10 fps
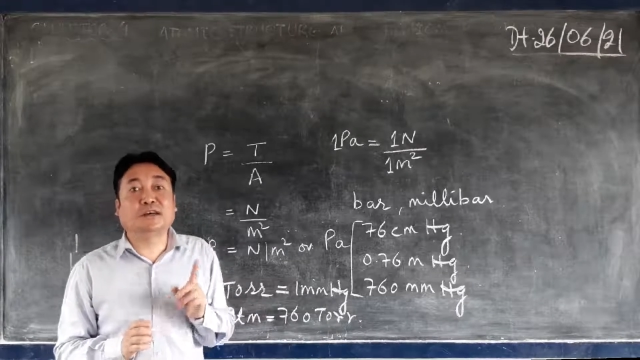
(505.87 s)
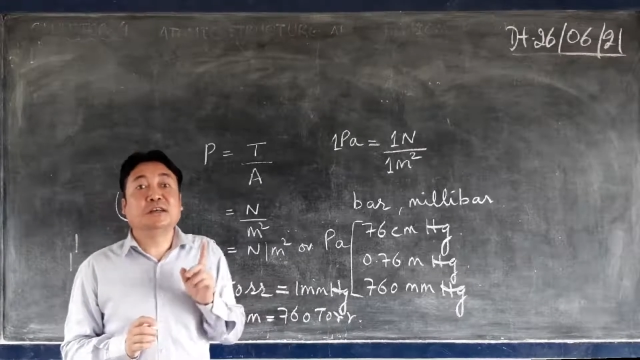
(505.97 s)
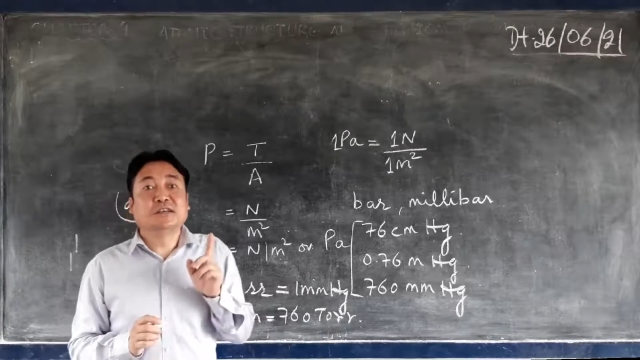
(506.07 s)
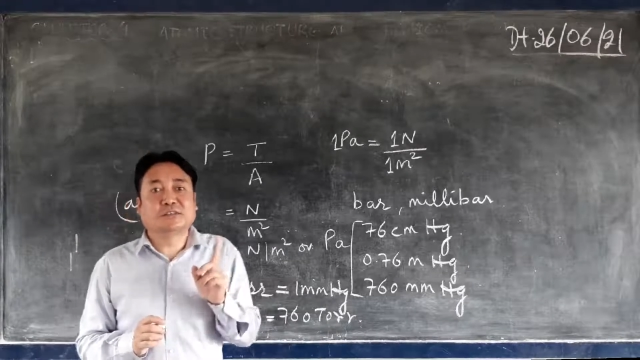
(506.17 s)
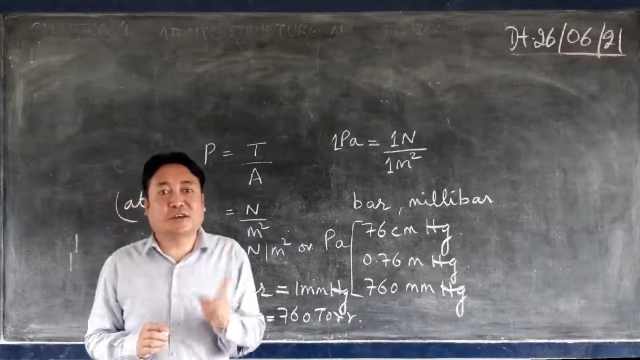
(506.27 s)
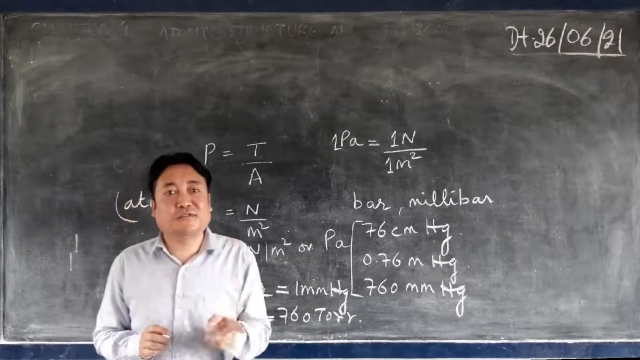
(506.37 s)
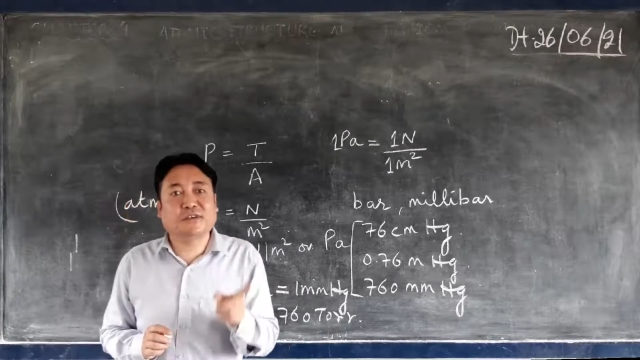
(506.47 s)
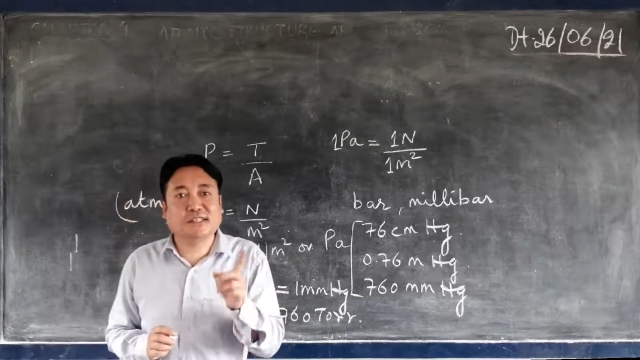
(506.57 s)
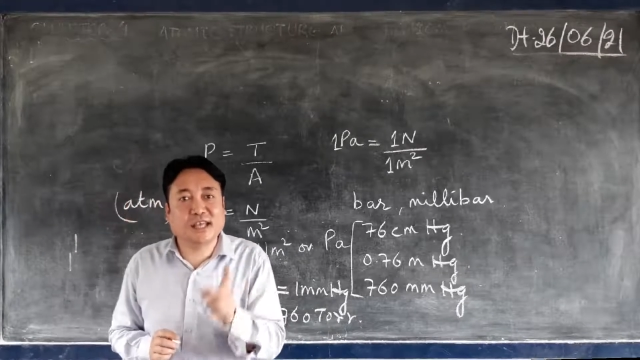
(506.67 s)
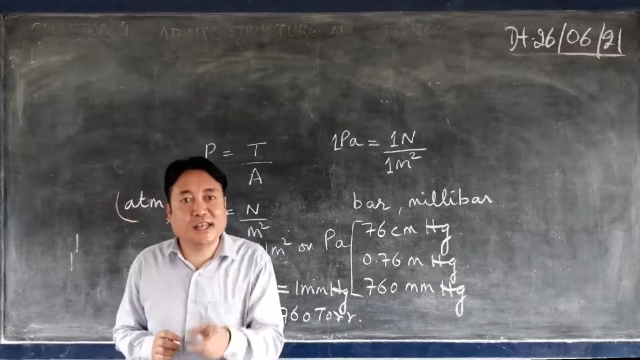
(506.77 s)
the
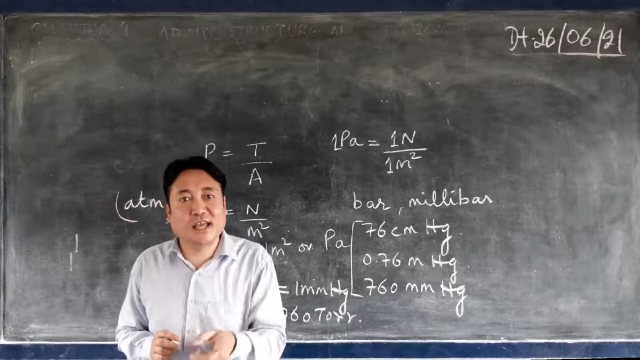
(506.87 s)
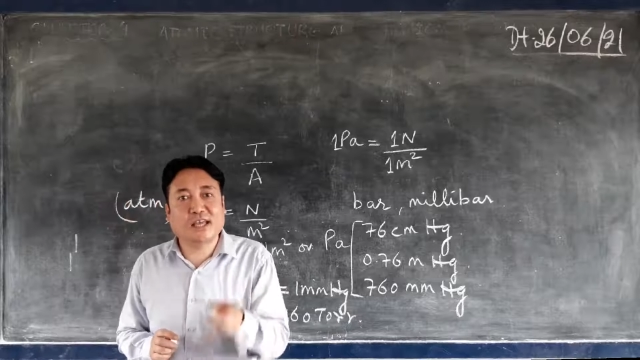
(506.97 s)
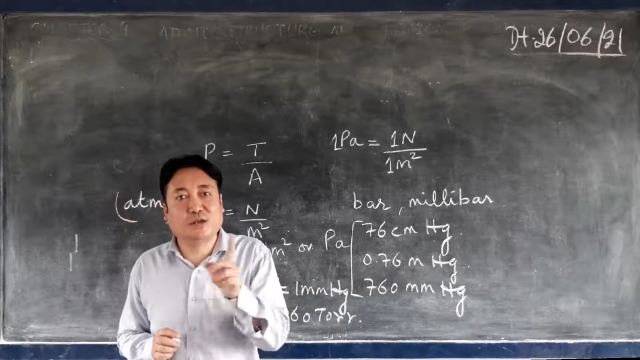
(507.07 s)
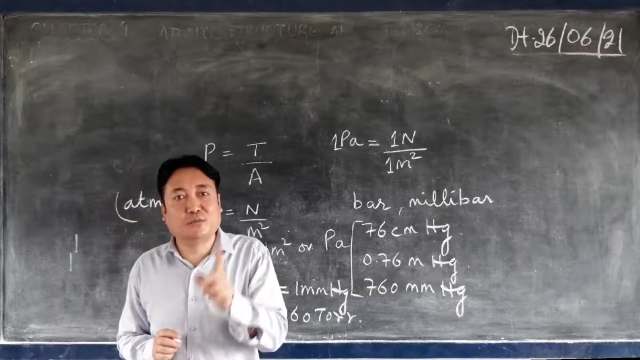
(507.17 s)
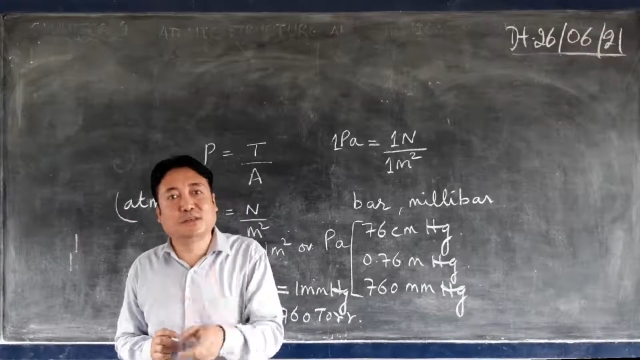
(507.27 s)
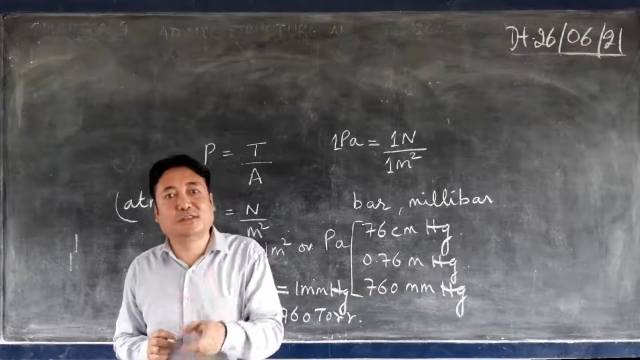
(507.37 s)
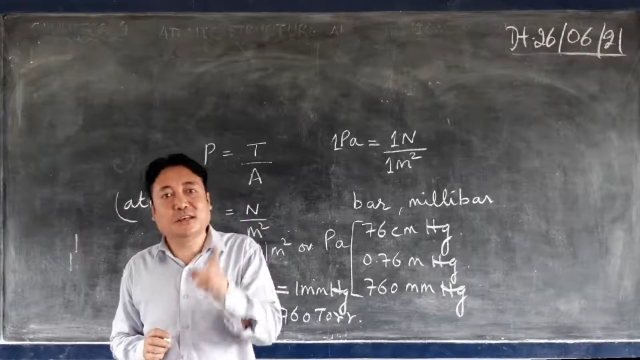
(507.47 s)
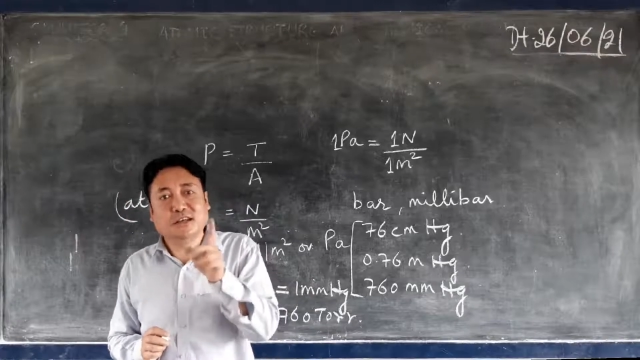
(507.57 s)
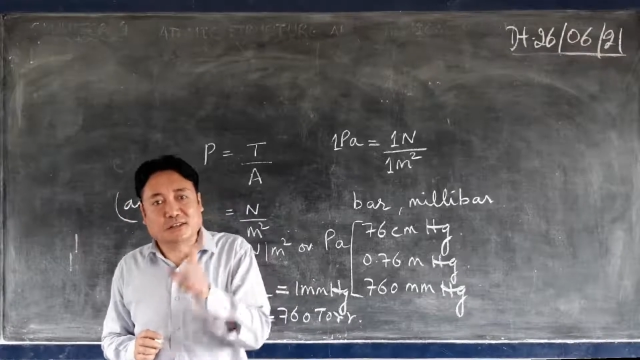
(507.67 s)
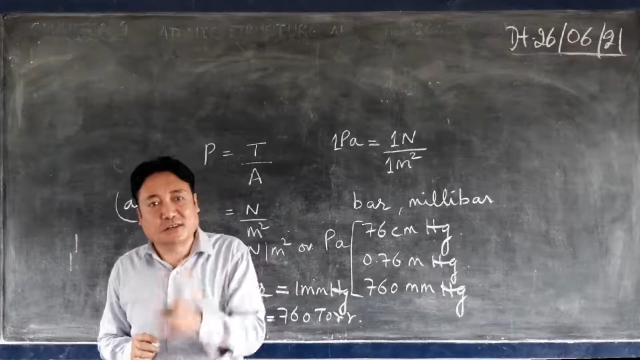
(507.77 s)
surface area in which
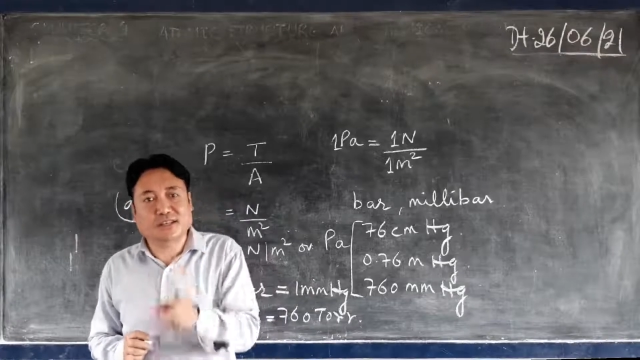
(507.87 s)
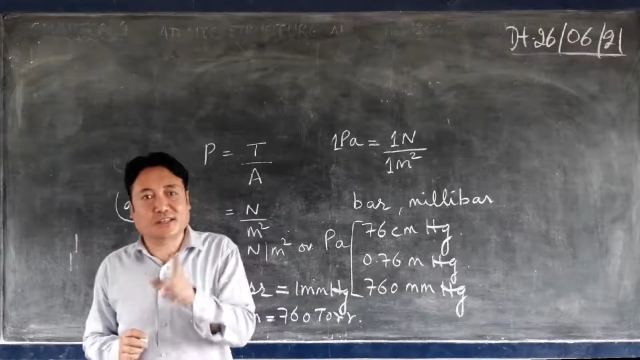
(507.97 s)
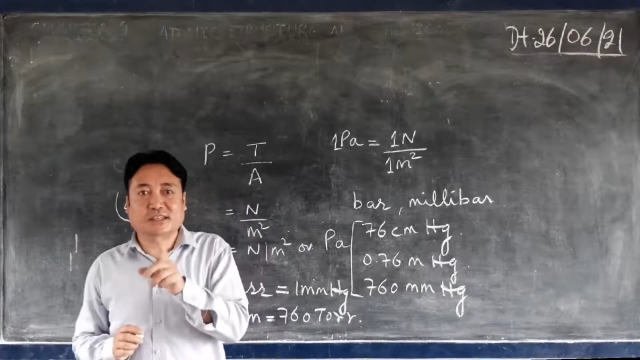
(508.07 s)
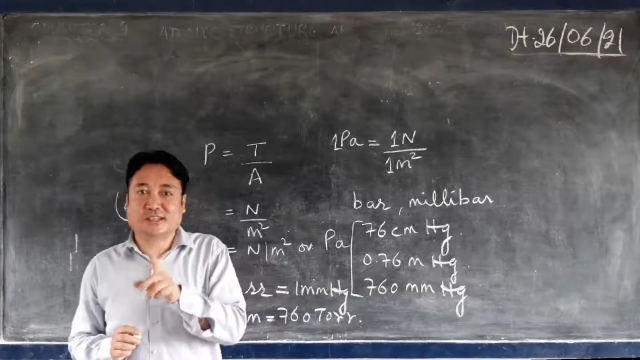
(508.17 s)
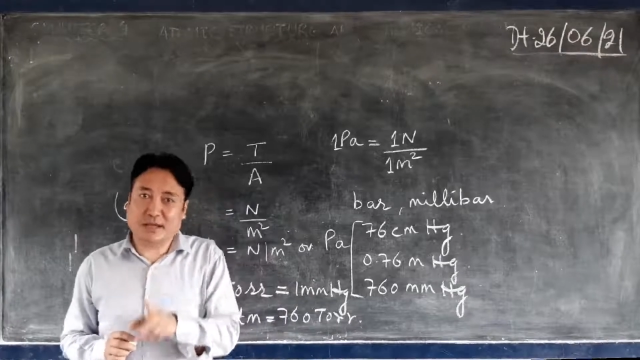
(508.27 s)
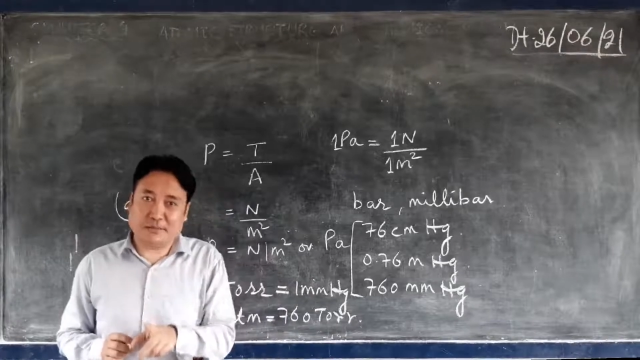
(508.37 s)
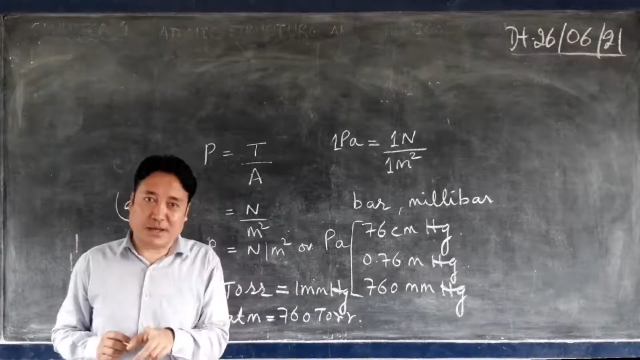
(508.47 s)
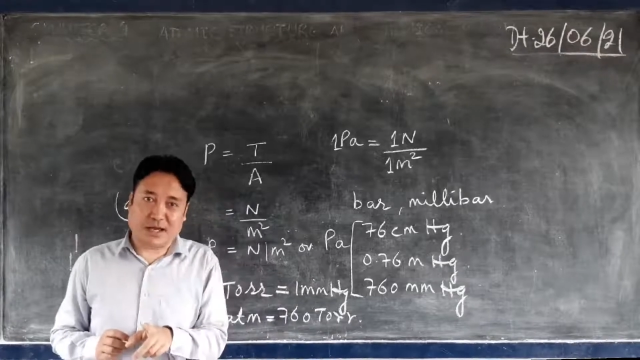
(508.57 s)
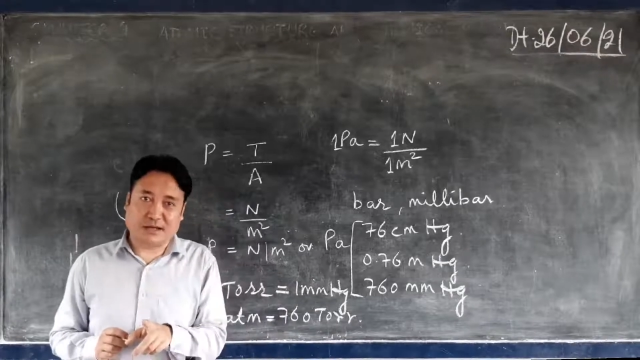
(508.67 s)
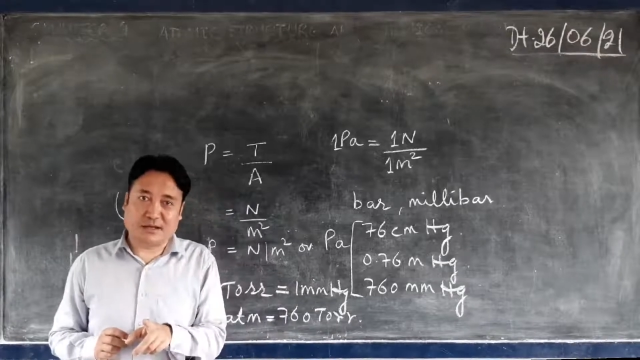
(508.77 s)
the thrust is applied.